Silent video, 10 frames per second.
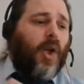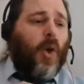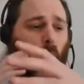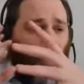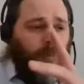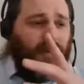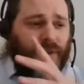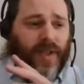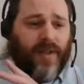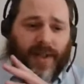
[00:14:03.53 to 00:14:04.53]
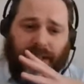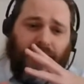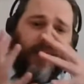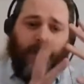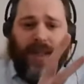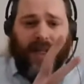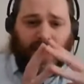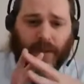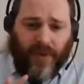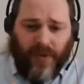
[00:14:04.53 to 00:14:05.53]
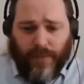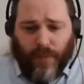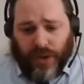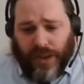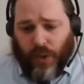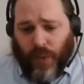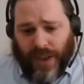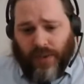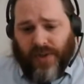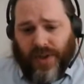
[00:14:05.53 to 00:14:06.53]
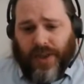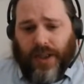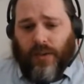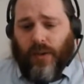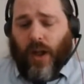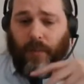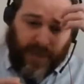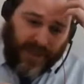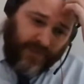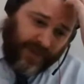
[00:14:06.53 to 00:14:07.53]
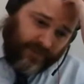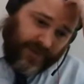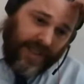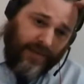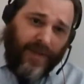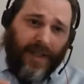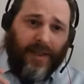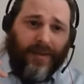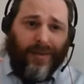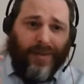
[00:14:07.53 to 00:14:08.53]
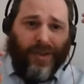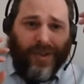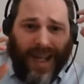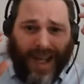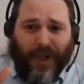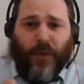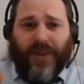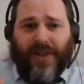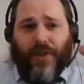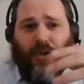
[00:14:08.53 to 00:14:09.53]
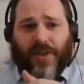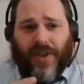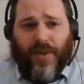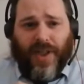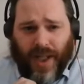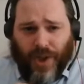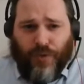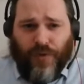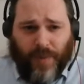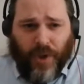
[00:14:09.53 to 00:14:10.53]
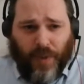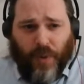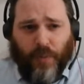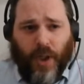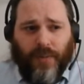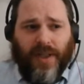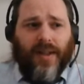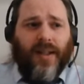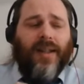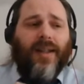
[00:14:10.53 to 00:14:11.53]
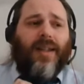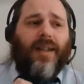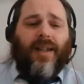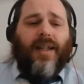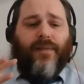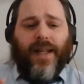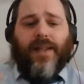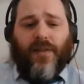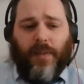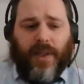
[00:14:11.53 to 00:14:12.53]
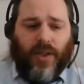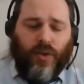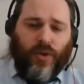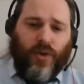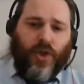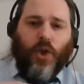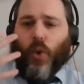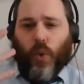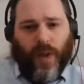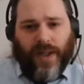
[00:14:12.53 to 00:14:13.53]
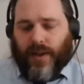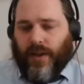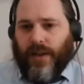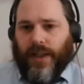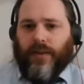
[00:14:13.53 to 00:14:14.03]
Quite perversely, compared to some of the modeling that we used to do, I'm a big fan of leaving actual decisions till the last responsible moment, effectively because you're always learning,